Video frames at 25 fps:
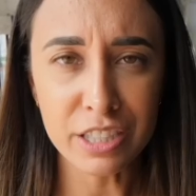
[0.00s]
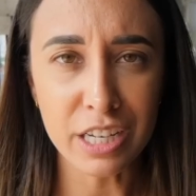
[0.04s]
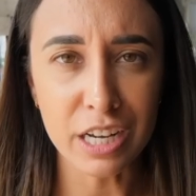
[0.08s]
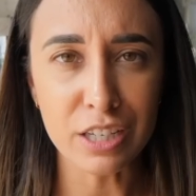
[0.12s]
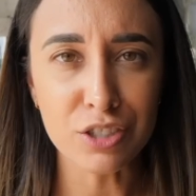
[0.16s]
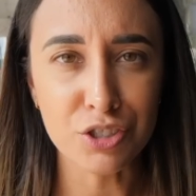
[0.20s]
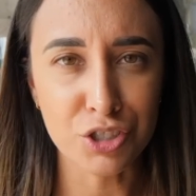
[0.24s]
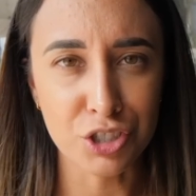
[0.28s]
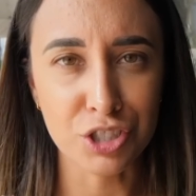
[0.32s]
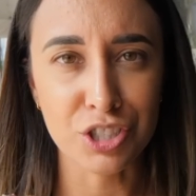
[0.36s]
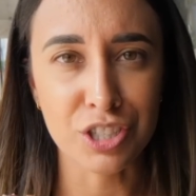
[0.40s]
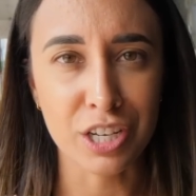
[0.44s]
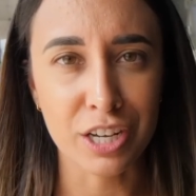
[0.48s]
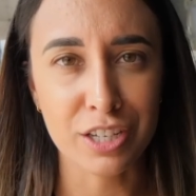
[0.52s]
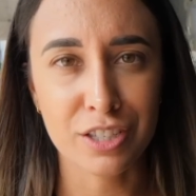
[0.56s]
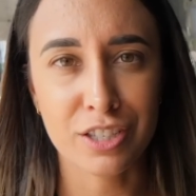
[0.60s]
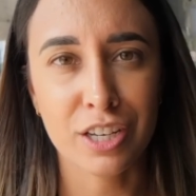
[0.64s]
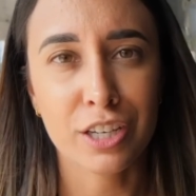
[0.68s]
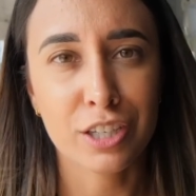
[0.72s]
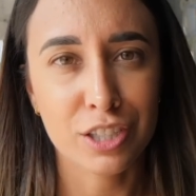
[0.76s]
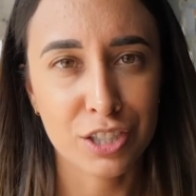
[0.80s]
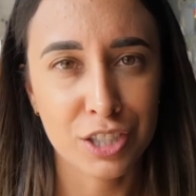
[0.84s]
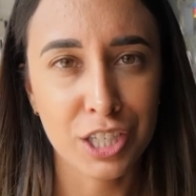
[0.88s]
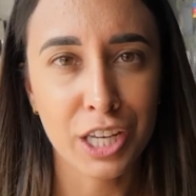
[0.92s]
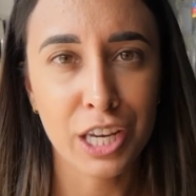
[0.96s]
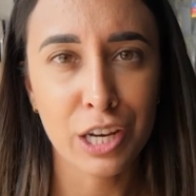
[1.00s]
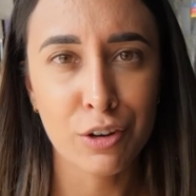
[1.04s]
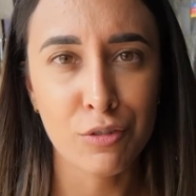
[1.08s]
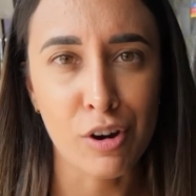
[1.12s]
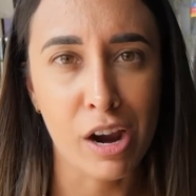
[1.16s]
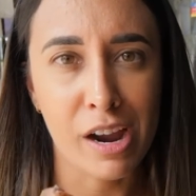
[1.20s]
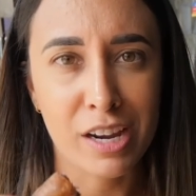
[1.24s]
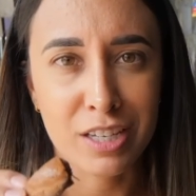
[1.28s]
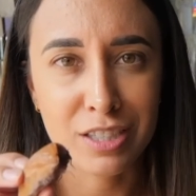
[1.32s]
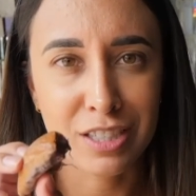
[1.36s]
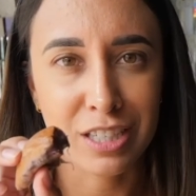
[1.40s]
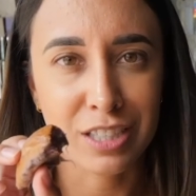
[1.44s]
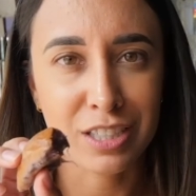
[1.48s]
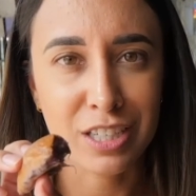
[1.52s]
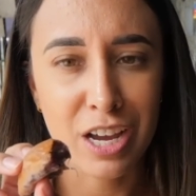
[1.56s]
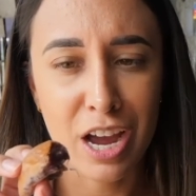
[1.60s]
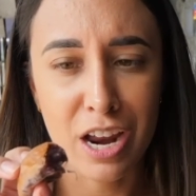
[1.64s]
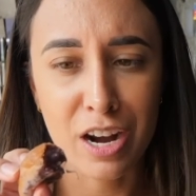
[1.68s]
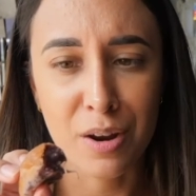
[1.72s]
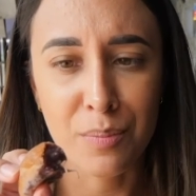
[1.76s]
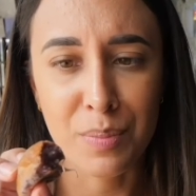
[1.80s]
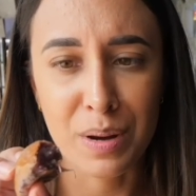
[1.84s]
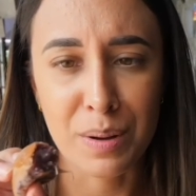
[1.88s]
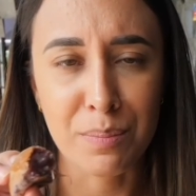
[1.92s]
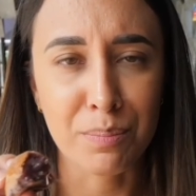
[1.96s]
does just taste like sticky rice that's kind
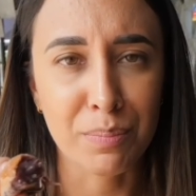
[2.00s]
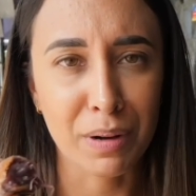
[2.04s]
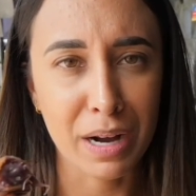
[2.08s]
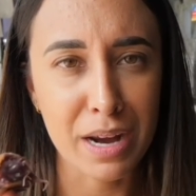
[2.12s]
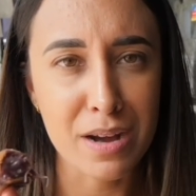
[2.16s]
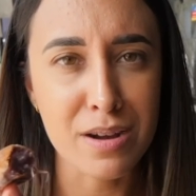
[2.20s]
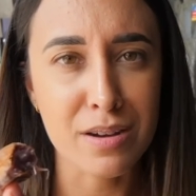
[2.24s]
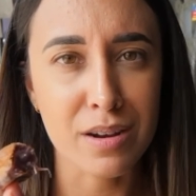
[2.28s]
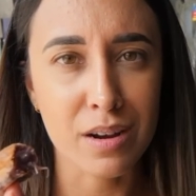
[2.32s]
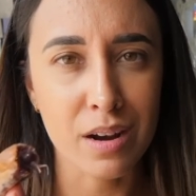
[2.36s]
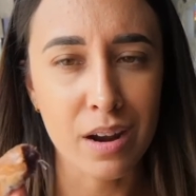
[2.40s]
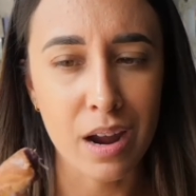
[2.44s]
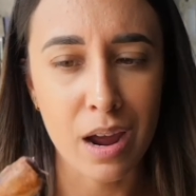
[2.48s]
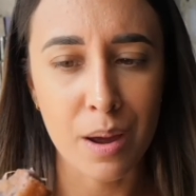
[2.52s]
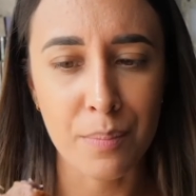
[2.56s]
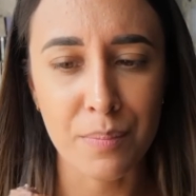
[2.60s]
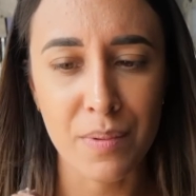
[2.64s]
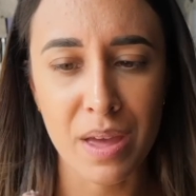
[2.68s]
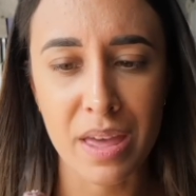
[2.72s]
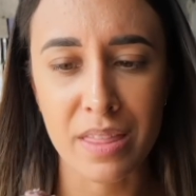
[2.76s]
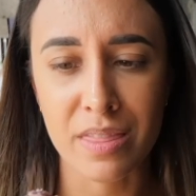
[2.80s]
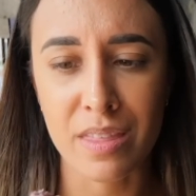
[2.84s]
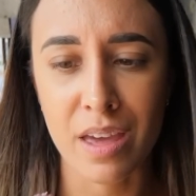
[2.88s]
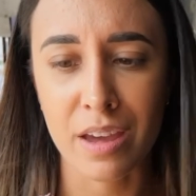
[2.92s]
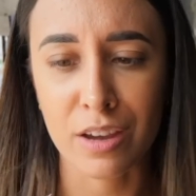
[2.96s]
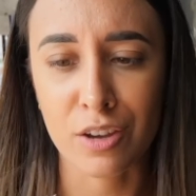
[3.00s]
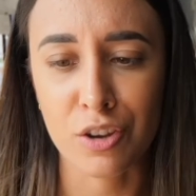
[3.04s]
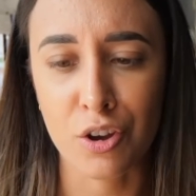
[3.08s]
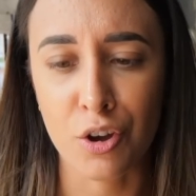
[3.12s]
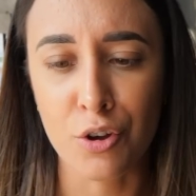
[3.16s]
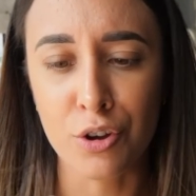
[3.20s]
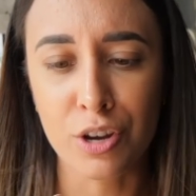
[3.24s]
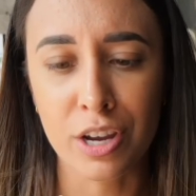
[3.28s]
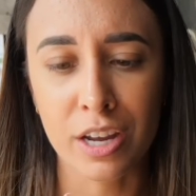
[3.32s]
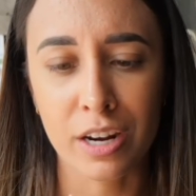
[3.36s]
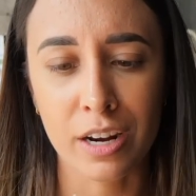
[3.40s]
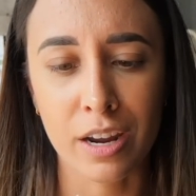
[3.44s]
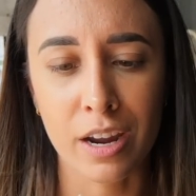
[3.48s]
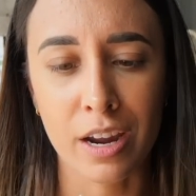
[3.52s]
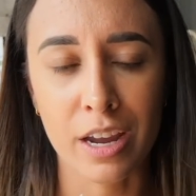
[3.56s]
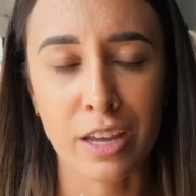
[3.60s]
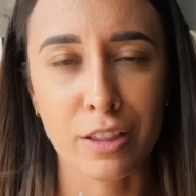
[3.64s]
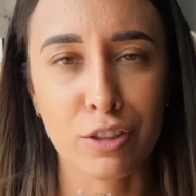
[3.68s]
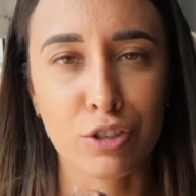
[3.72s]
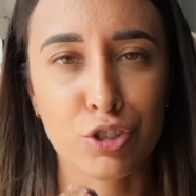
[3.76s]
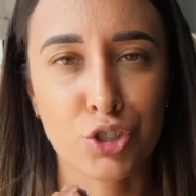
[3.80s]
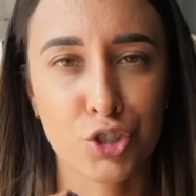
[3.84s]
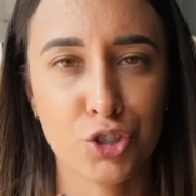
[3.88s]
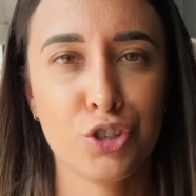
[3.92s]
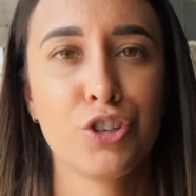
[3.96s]
of been blended up, and that coconut and
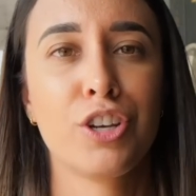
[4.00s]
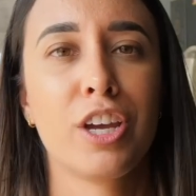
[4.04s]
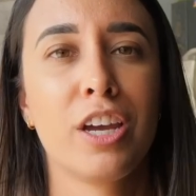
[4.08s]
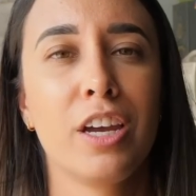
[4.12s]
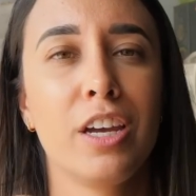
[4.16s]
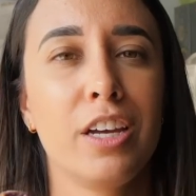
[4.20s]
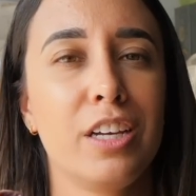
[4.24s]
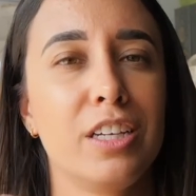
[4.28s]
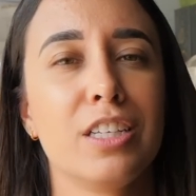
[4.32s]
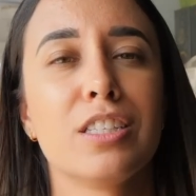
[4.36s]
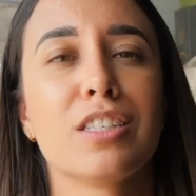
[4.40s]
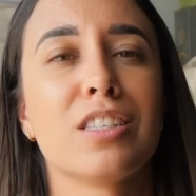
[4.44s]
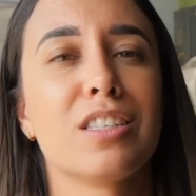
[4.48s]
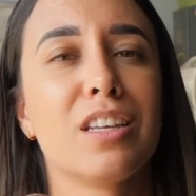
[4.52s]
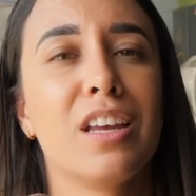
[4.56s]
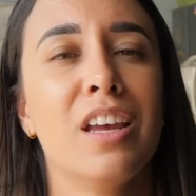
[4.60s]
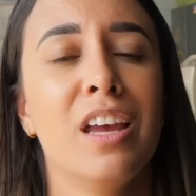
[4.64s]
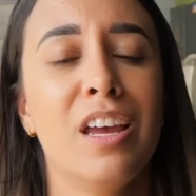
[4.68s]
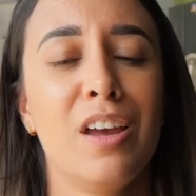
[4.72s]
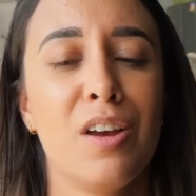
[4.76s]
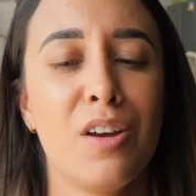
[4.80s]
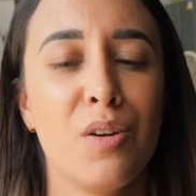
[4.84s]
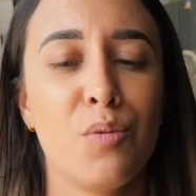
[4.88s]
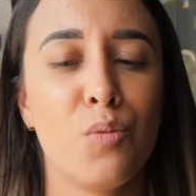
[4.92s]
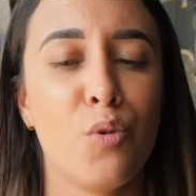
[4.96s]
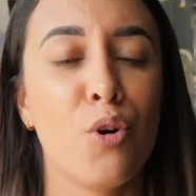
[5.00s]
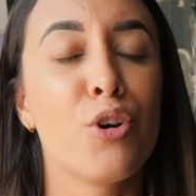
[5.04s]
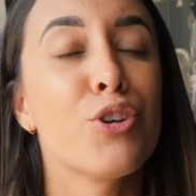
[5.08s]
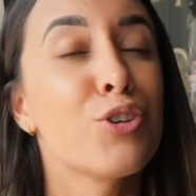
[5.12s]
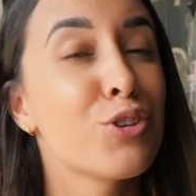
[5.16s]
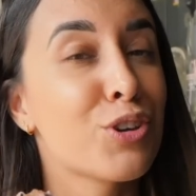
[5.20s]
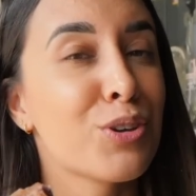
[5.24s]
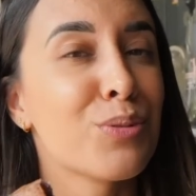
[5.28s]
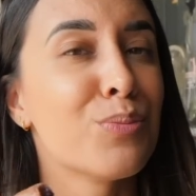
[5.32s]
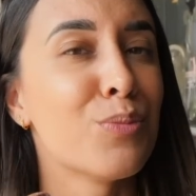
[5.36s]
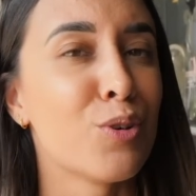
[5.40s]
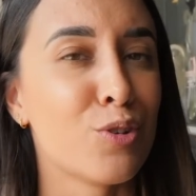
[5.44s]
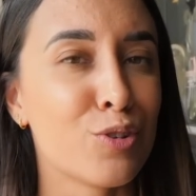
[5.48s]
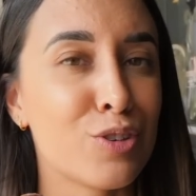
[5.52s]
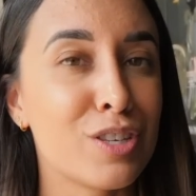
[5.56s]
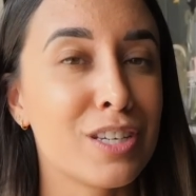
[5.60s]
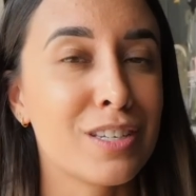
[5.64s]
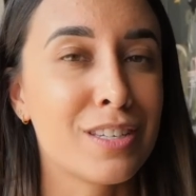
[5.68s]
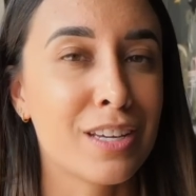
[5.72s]
the sugar is what you can mostly